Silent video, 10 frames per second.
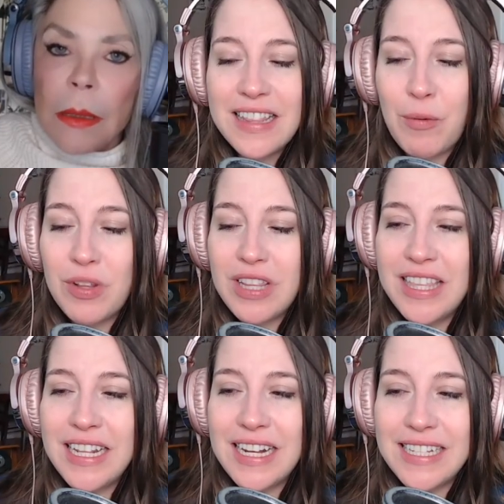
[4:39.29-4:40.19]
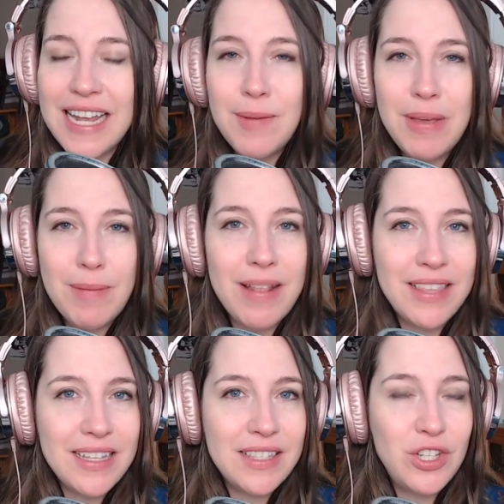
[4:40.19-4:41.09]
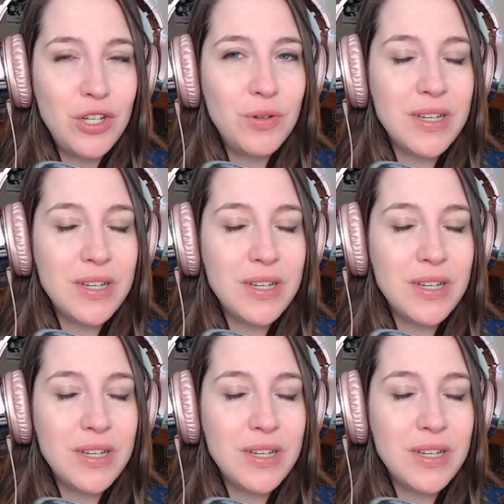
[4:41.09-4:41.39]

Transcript: The, well, the thing that excited me about this, too,